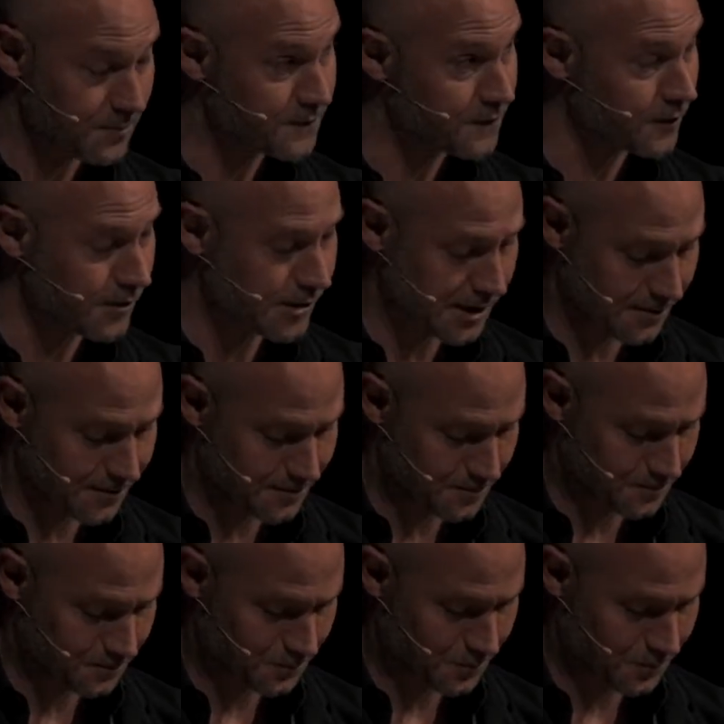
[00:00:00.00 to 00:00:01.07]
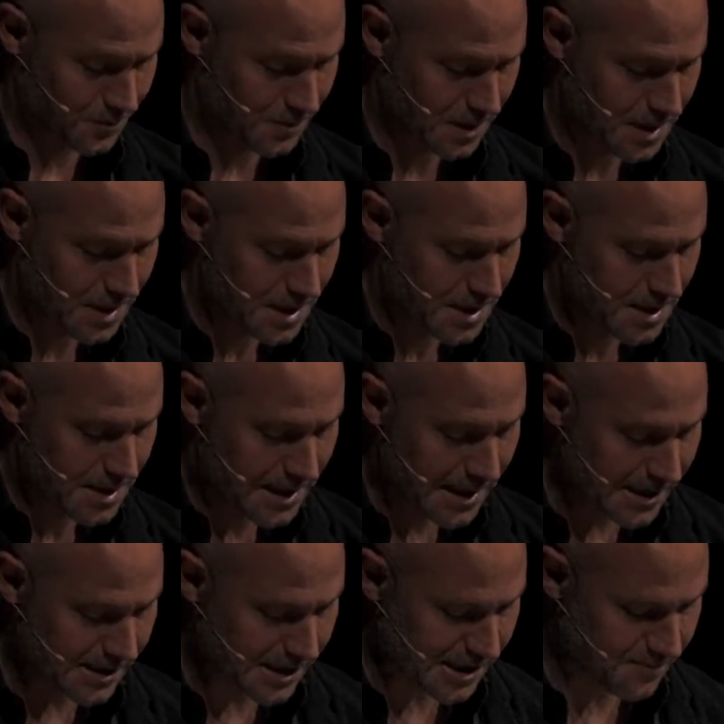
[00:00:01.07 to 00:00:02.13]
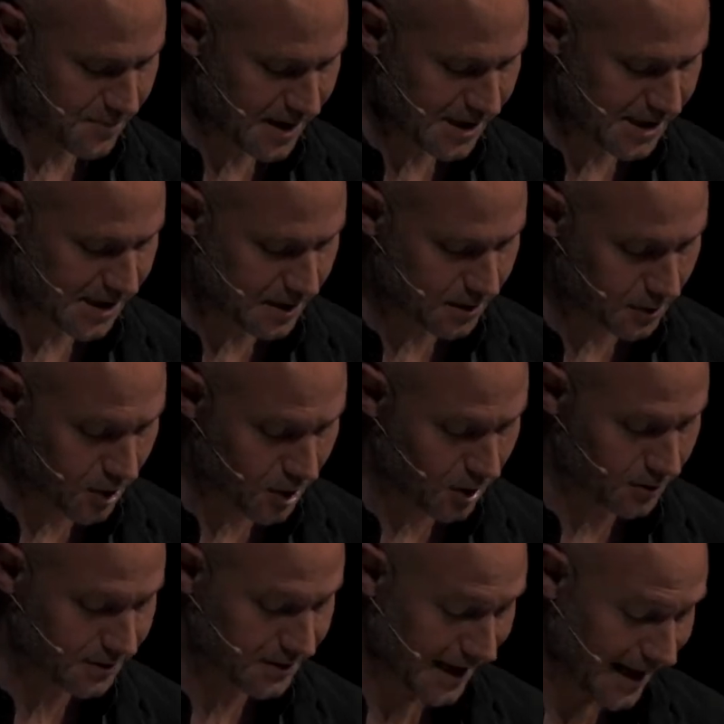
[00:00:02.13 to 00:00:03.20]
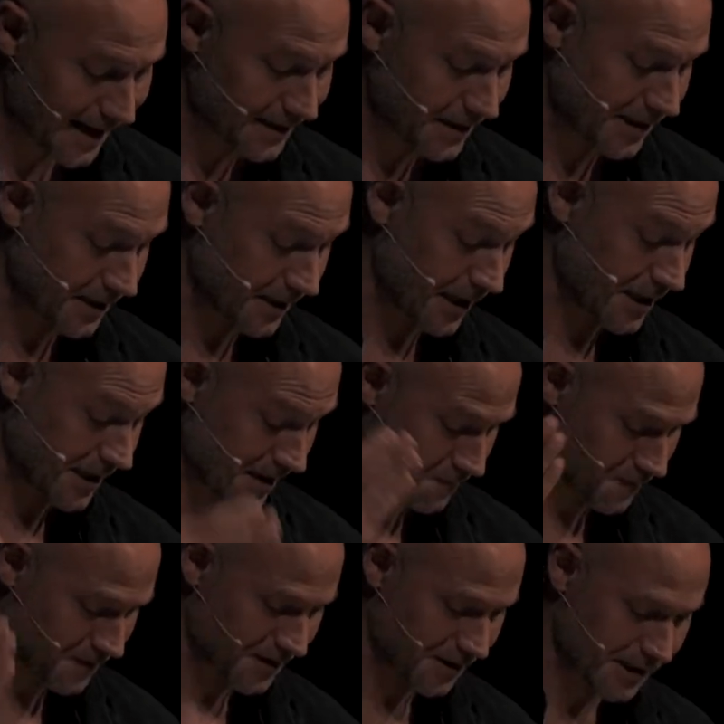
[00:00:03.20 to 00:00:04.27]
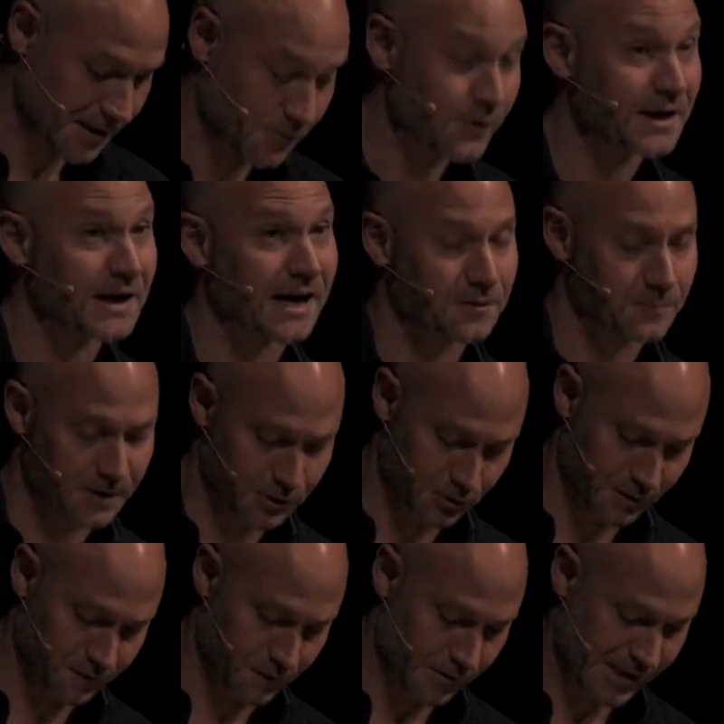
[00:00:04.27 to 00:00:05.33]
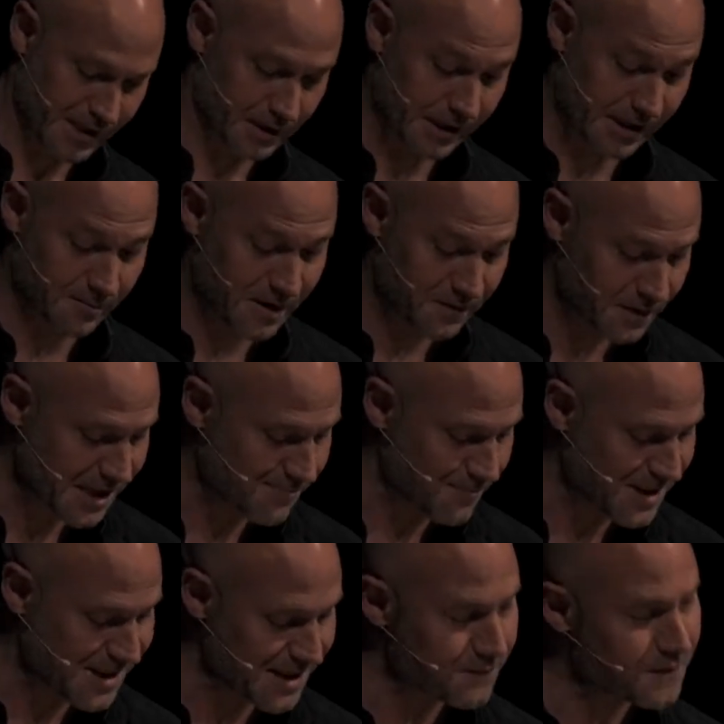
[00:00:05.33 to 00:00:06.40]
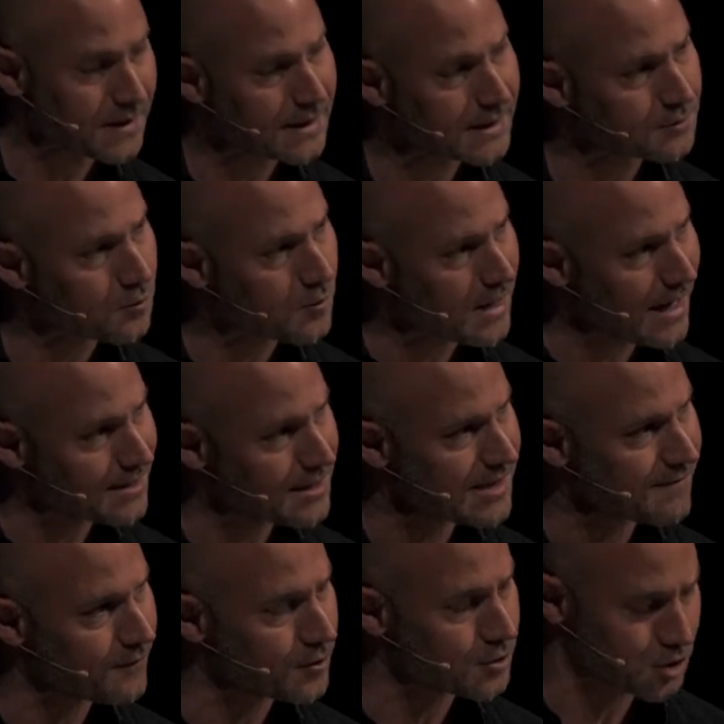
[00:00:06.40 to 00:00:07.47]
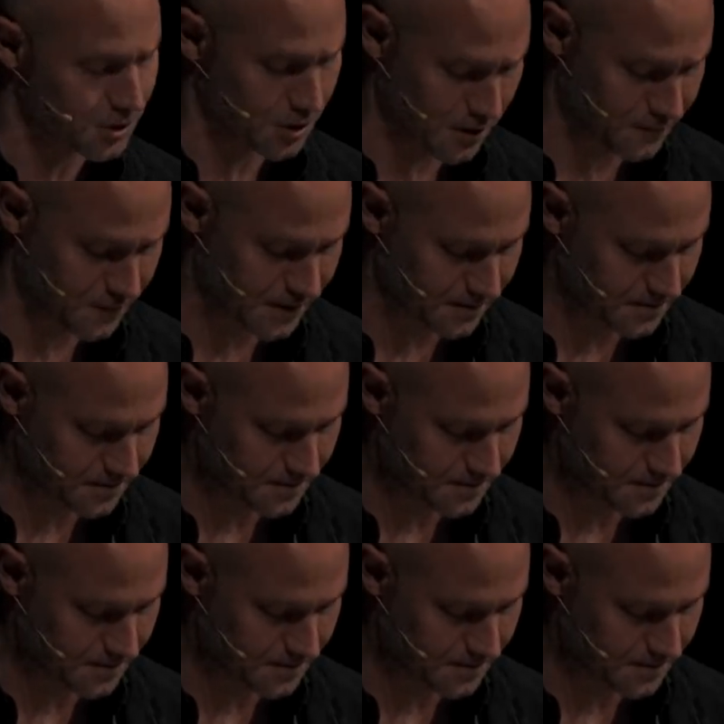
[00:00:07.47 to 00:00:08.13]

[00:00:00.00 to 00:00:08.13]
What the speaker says: First, is this basic law, tied as it is, if it is, to Enlightenment universalism, even specifically to Kant's version of it,